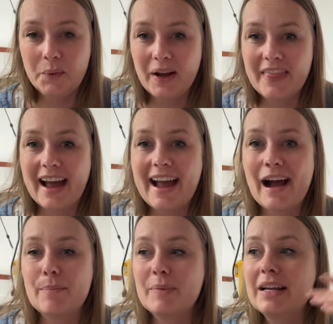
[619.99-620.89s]
when that
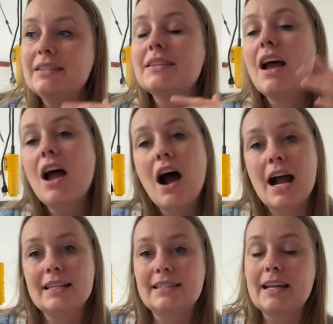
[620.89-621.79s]
happens.
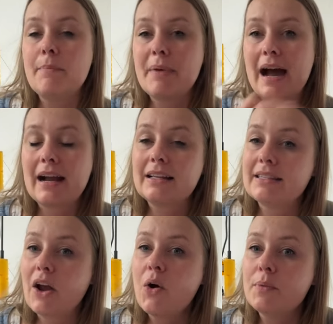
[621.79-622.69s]
I step back and
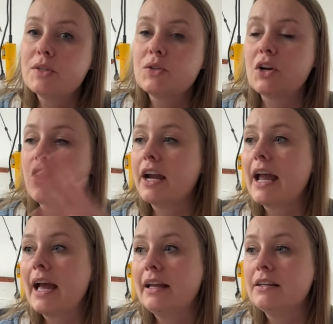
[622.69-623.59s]
say, oh, I'm so sorry.
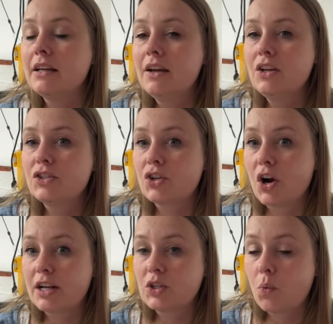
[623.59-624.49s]
And
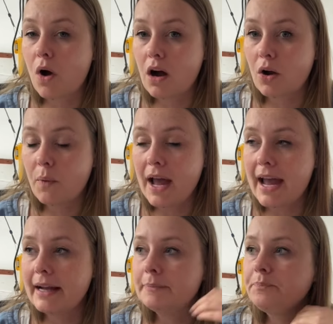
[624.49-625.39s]
started to walk
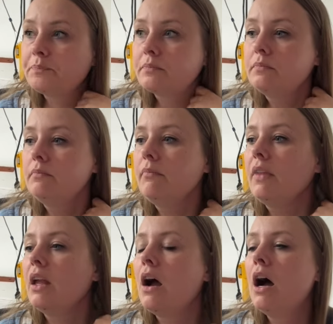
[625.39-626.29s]
away
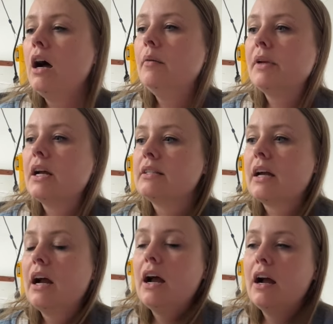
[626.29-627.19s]
um, because
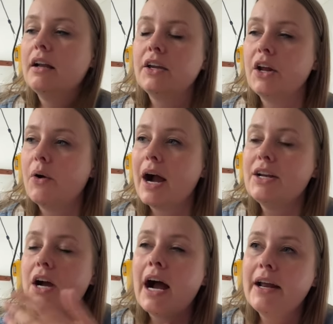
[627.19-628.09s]
I, you know, I,
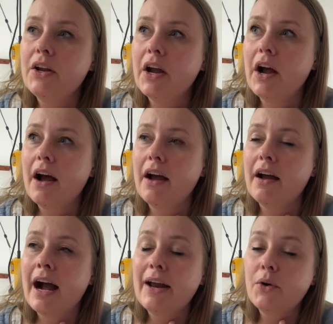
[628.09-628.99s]
I,
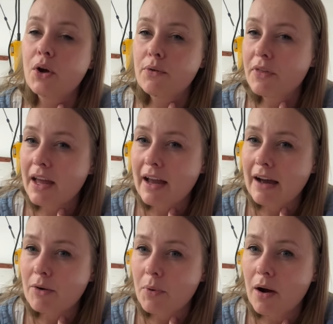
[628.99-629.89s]
I don't know if they
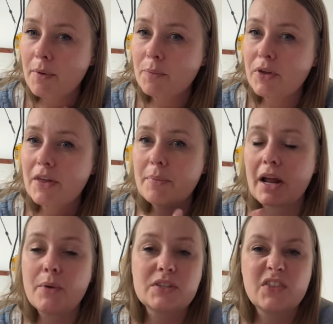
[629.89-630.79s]
have a problem with it, but I
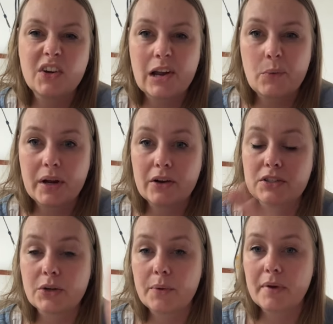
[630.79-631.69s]
always feel kind of weird.
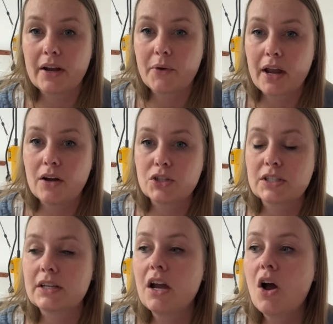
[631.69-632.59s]
So I'm like, okay, I'll
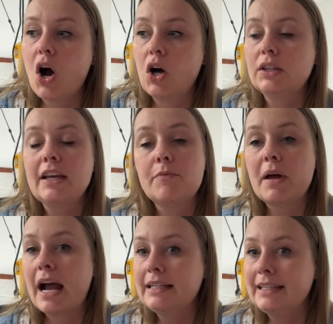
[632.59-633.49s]
just, I'll leave. But
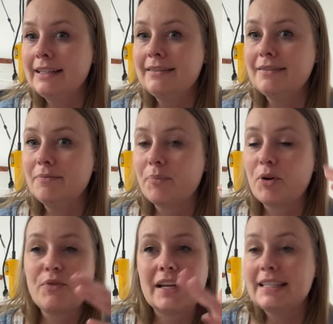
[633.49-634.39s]
I didn't
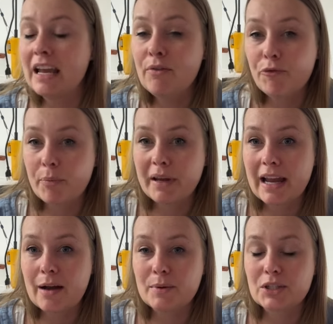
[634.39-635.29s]
prevent him from being
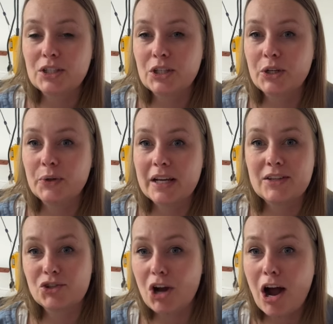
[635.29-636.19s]
able to do
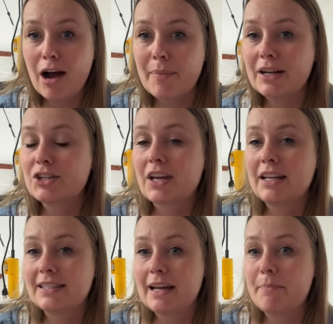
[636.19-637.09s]
his job. I just kind
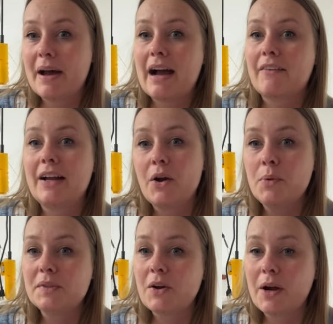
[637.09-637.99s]
of stepped back like, oh,
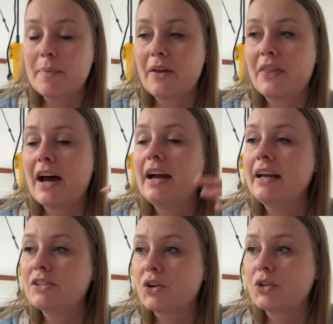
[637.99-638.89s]
sorry about that,
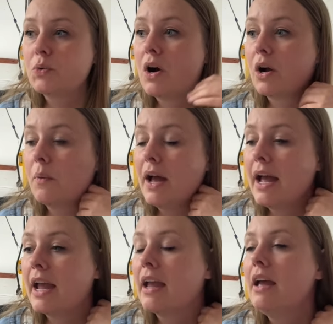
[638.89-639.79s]
and started to walk
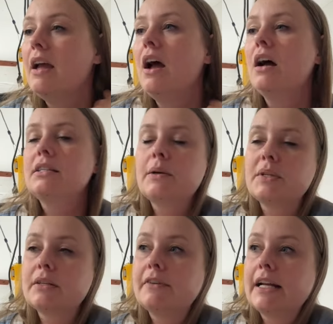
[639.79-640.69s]
away because I
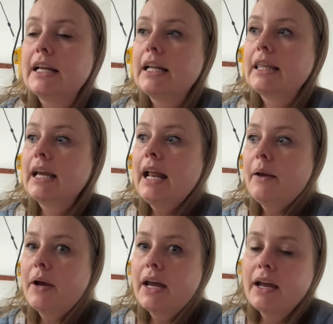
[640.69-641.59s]
wasn't finding anything
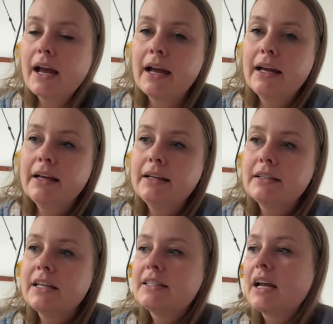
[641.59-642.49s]
anyway. And
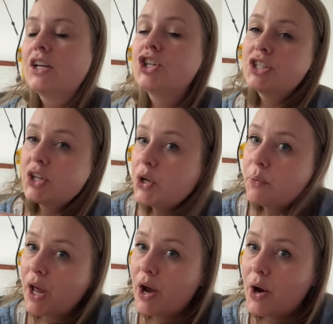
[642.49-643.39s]
he's like, just so you
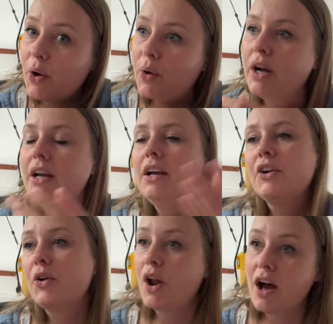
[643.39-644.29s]
know,
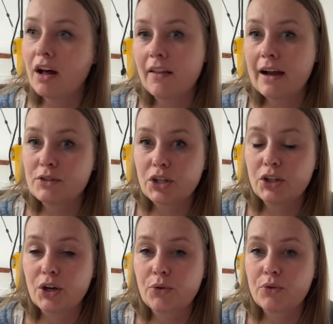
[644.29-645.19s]
you're not allowed to
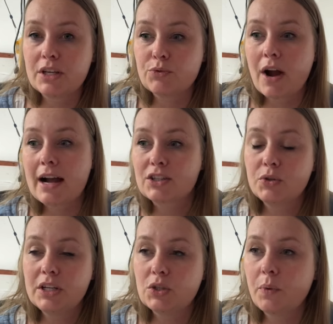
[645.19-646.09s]
look through these racks. You
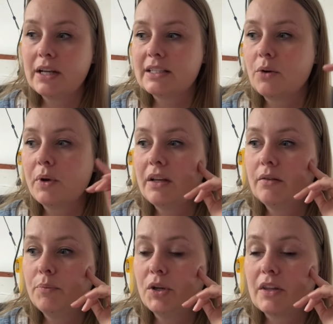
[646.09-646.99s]
need to wait till we
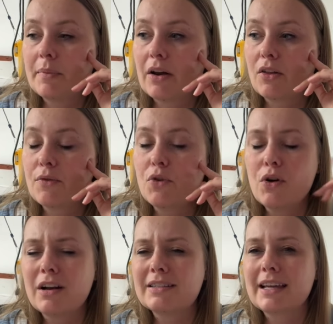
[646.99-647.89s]
put them out on the floor.
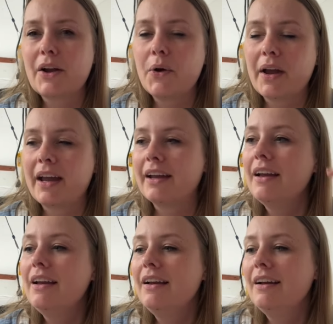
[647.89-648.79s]
And I was like, okay.
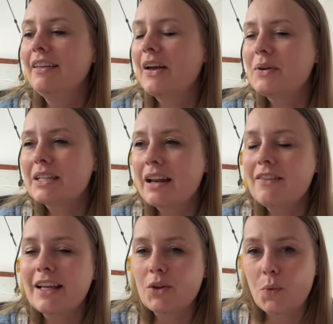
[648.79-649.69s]
That was kind of
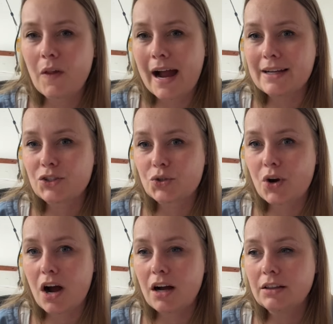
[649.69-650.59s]
like the last
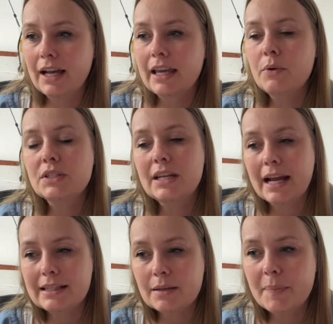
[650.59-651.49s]
straw. Like he was
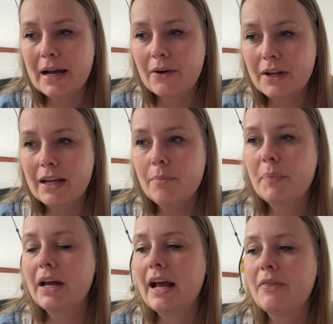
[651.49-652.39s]
nice about it,
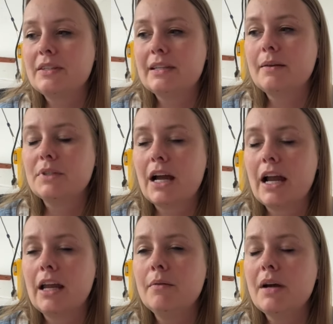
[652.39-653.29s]
but at the same
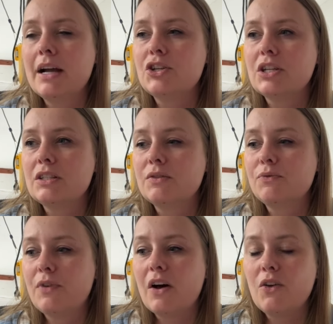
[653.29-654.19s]
time, I just
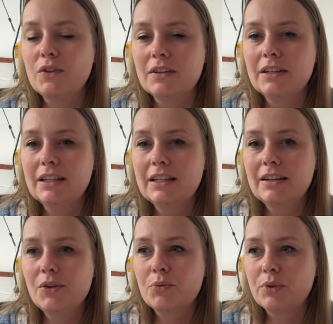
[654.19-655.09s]
felt
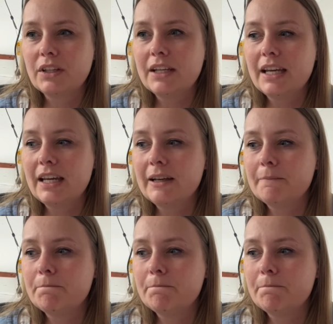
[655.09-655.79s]
really